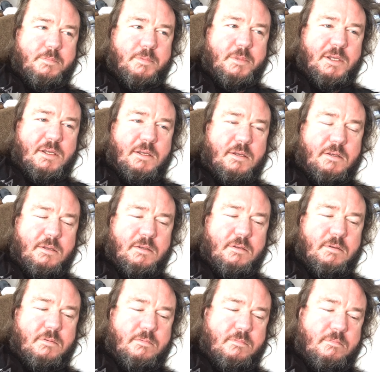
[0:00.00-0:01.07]
But
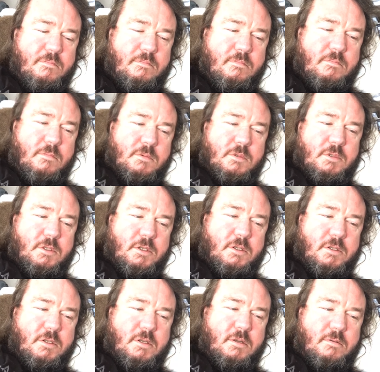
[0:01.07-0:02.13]

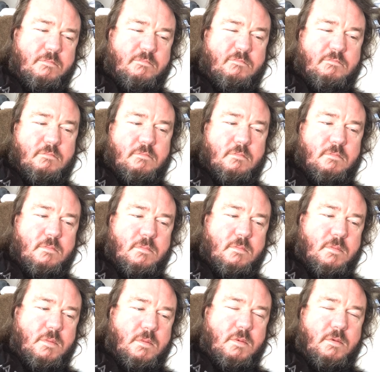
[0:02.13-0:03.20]
just
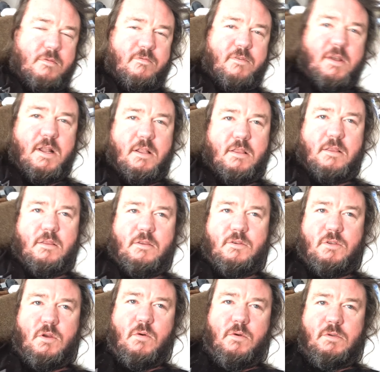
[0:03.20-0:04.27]
the fact that
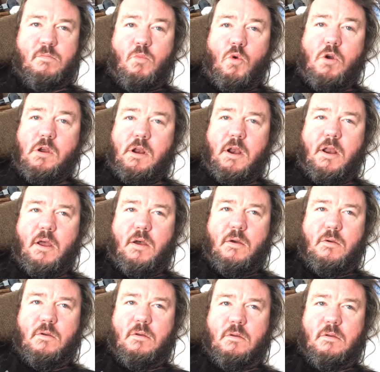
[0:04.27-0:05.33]
there's always more to
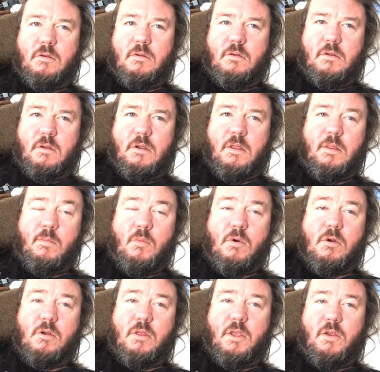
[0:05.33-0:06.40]
know, and the
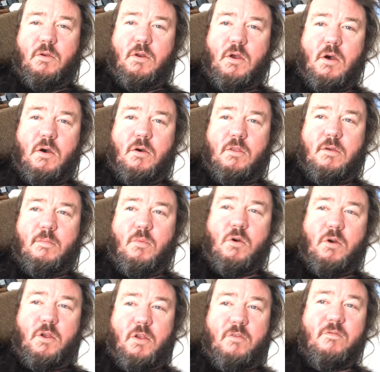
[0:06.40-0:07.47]
more that you know, the
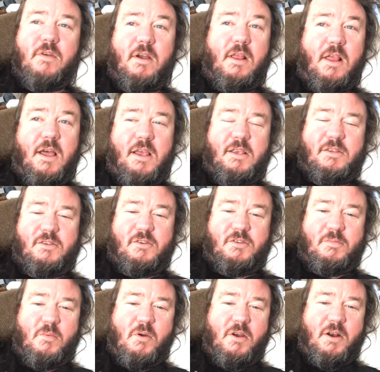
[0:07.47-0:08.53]
more you realize
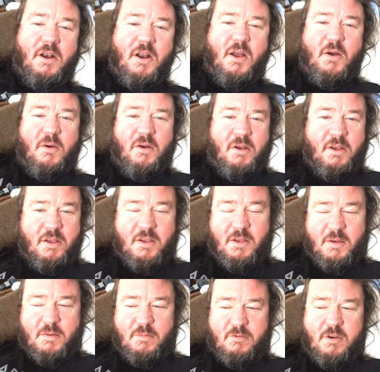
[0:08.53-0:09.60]
there's more to know,
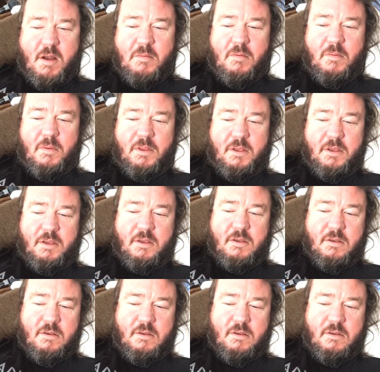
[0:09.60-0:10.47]
probably